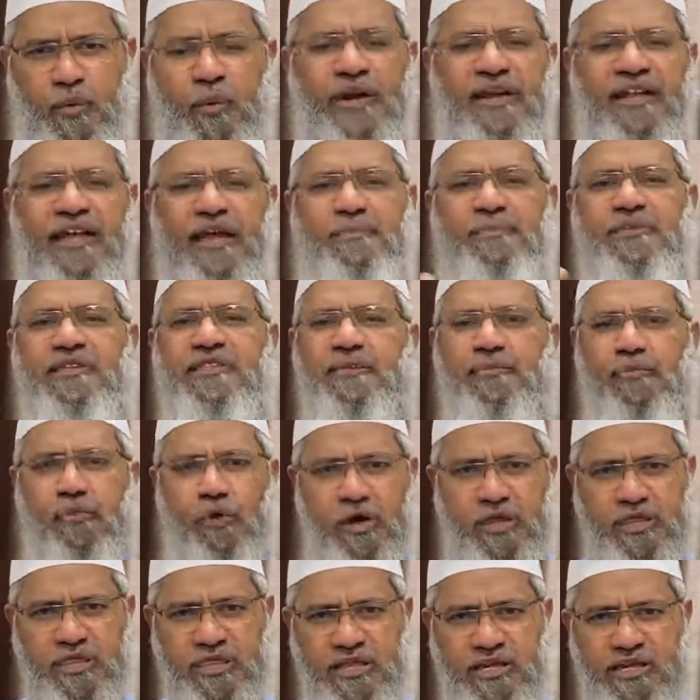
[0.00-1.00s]
one can be the
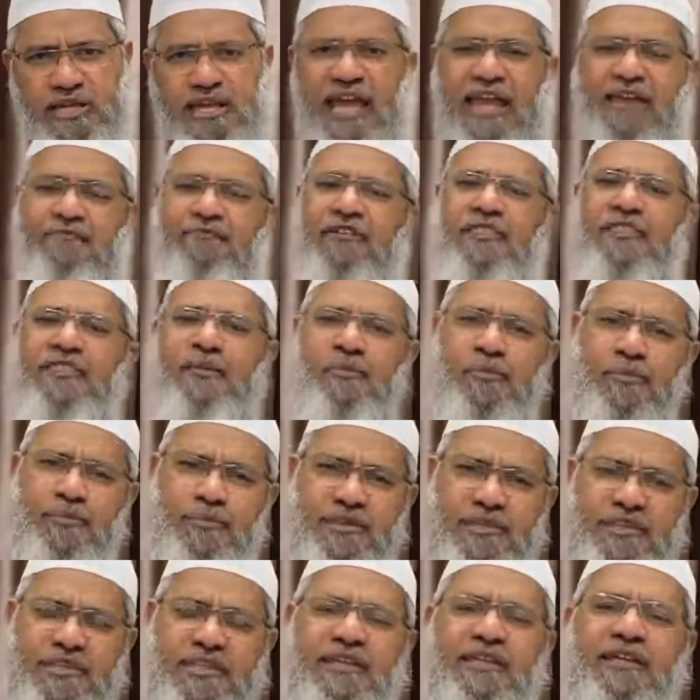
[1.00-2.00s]
Muazzin, and one the
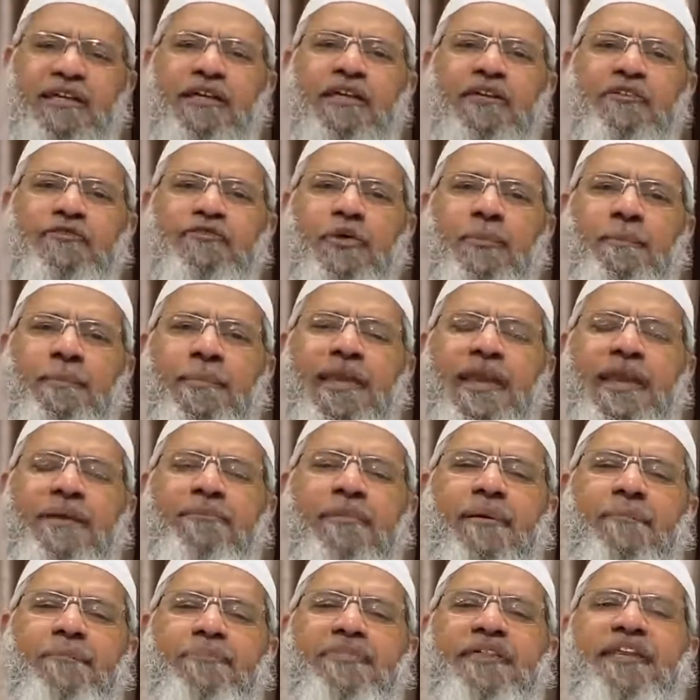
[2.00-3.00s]
Muqtadi. So
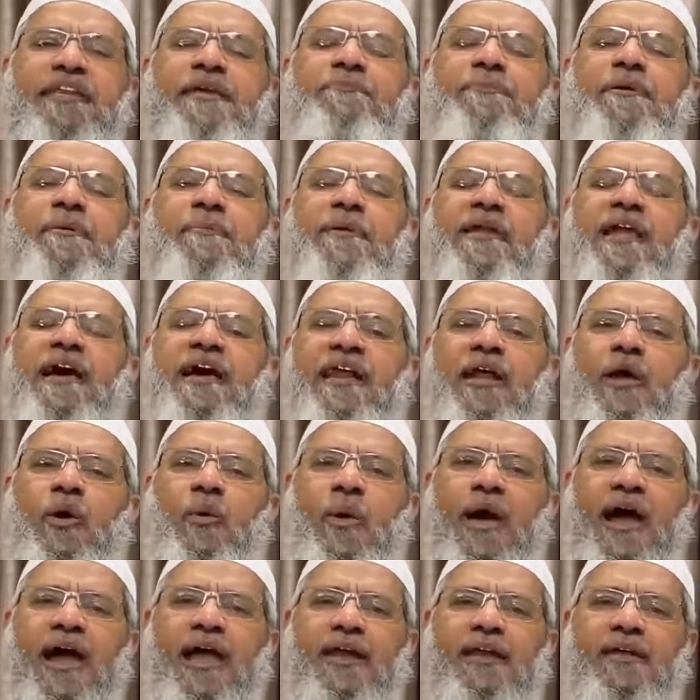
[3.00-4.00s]
minimum 3 people are
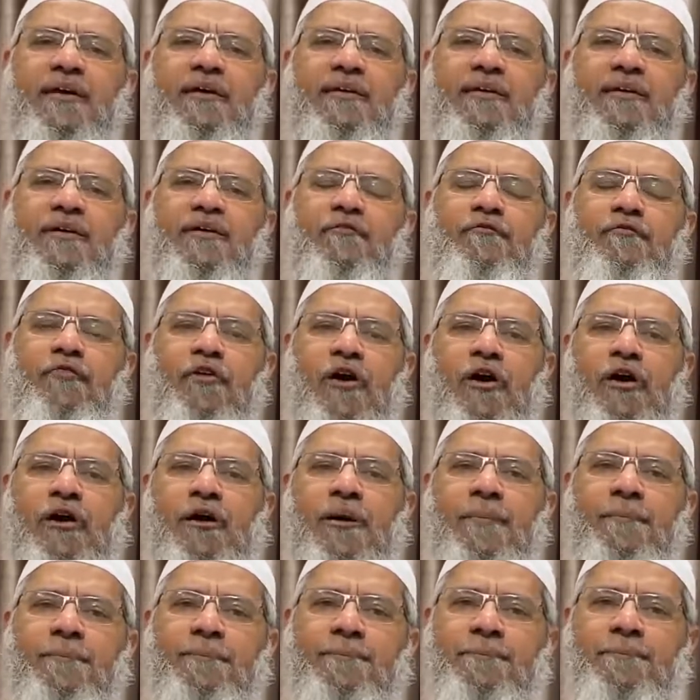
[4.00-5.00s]
required
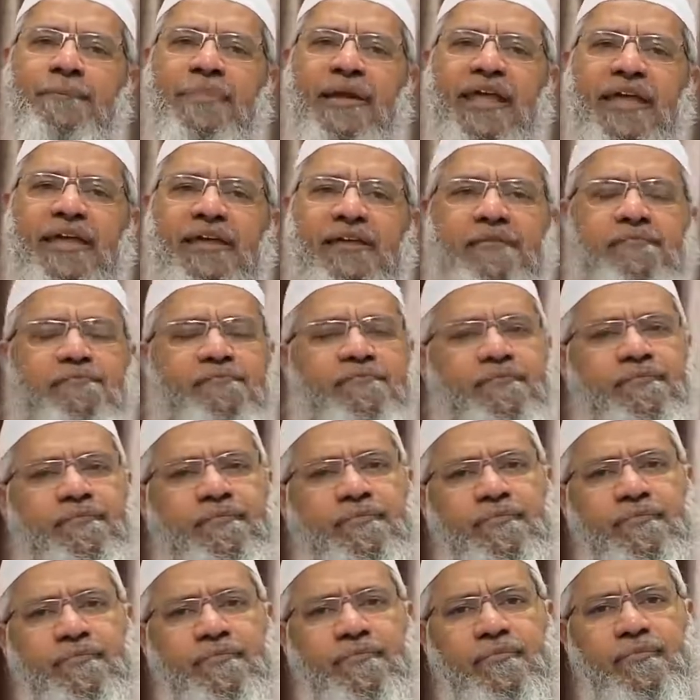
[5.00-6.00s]
for praying
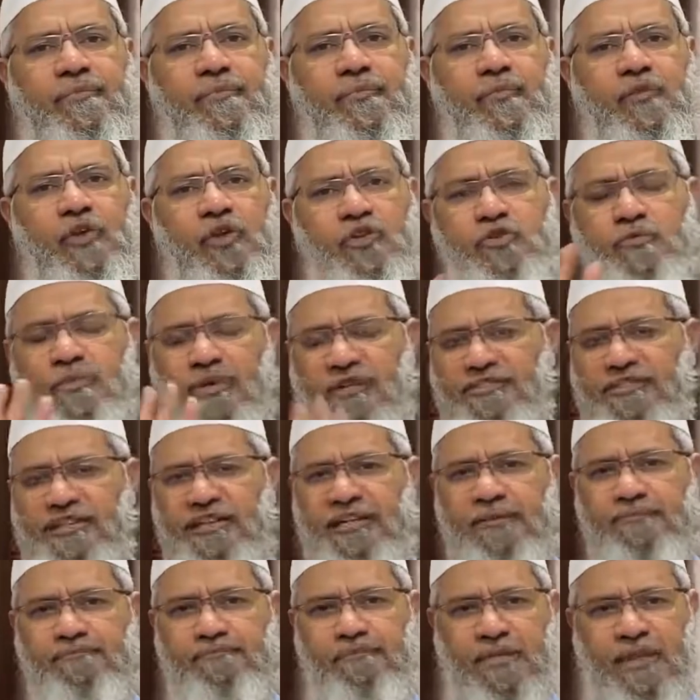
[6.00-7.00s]
the Jummah
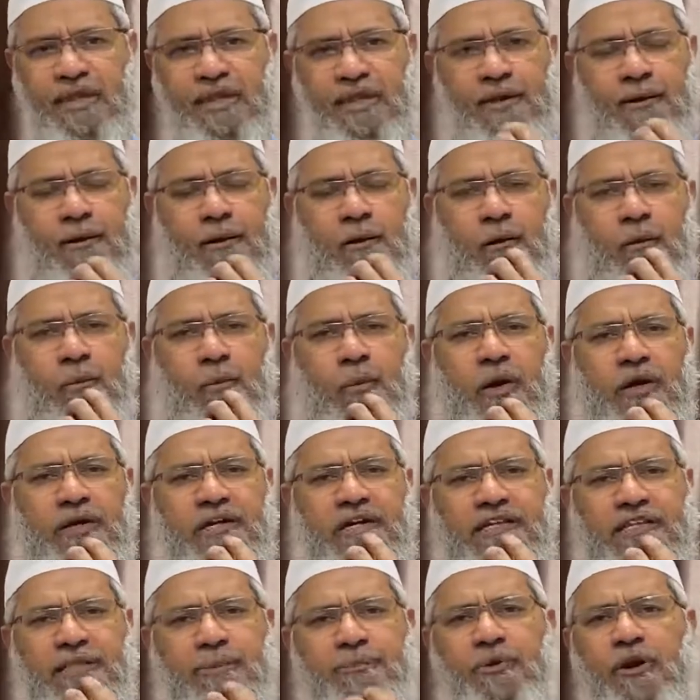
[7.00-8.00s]
Salah.
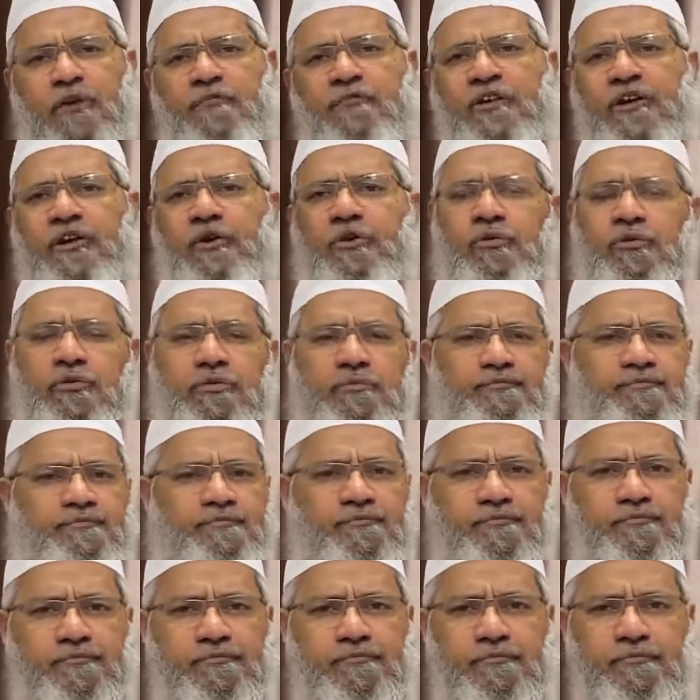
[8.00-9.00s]
What did the Prophet do?
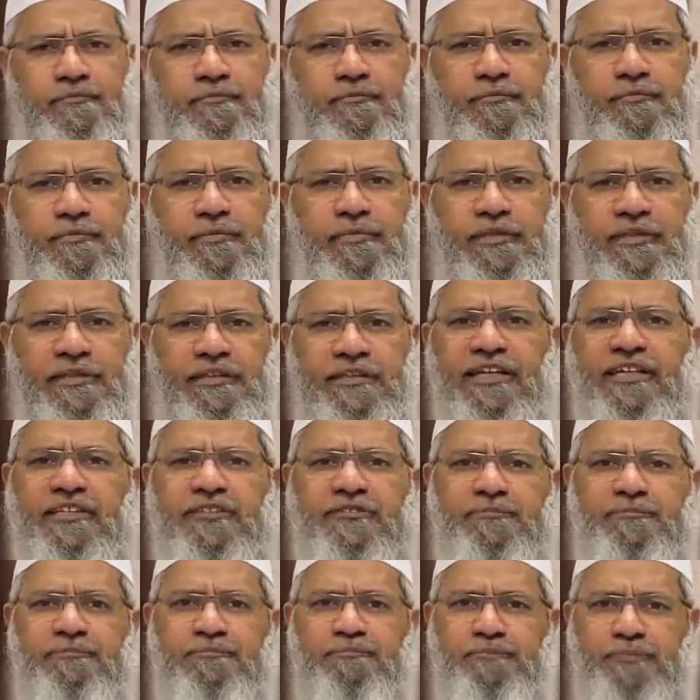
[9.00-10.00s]

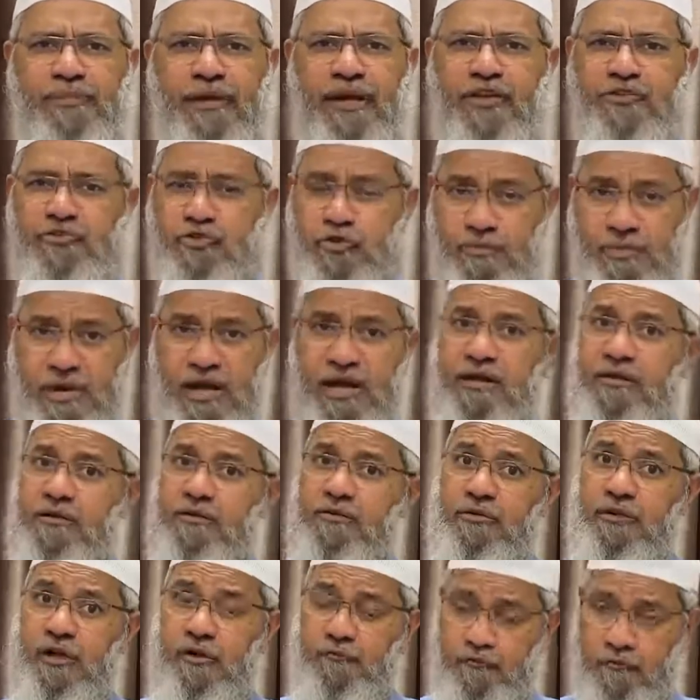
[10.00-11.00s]
Yes, praying Jummah,
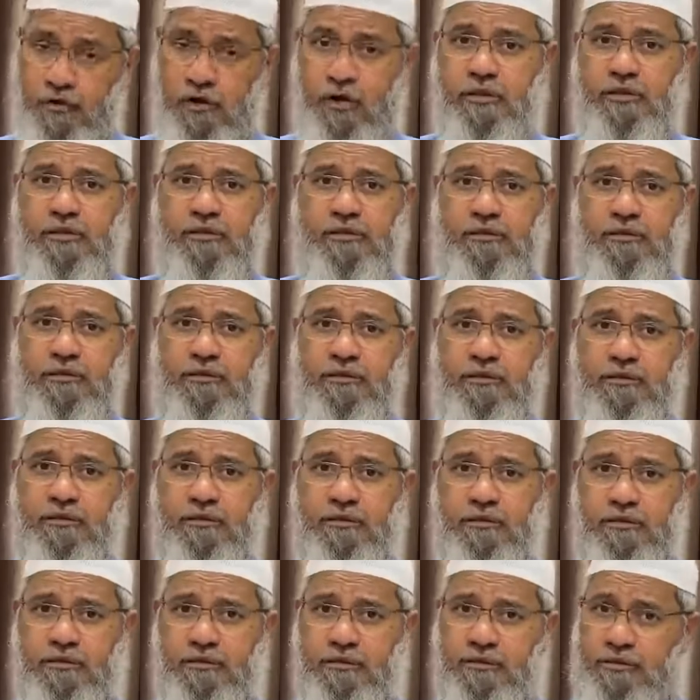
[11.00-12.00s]
of course.
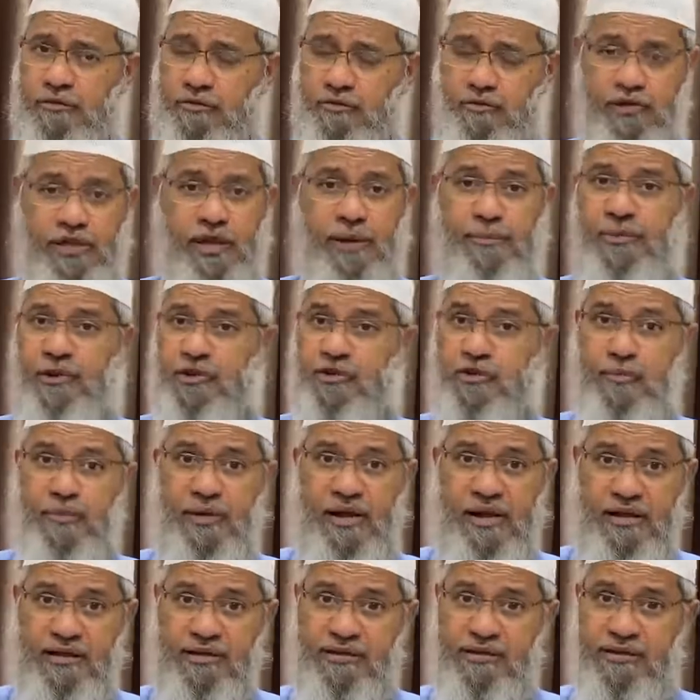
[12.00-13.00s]
You can pray
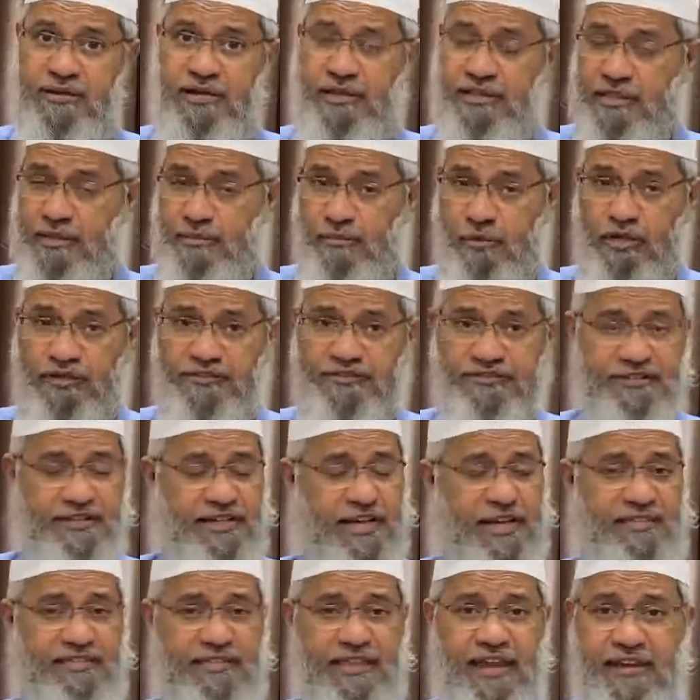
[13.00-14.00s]
Jummah in the
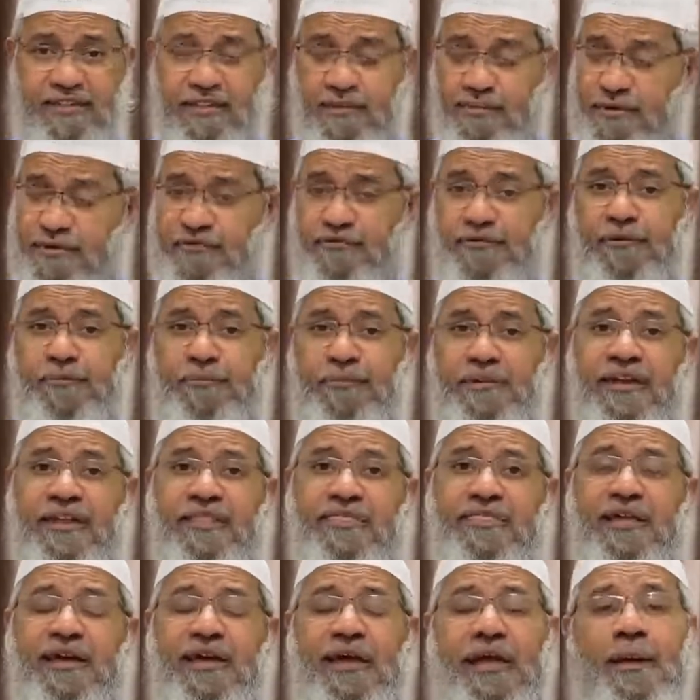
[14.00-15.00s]
mosque, and that's the preferred
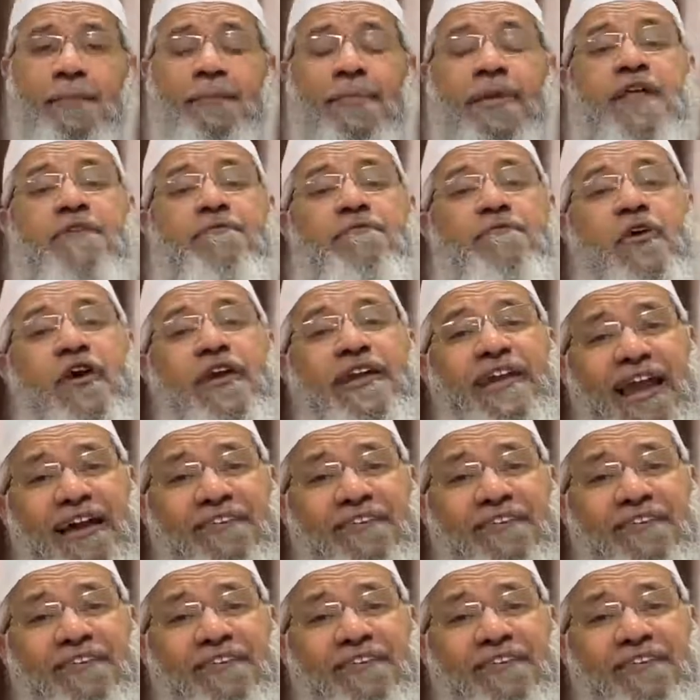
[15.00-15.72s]
place. But if you're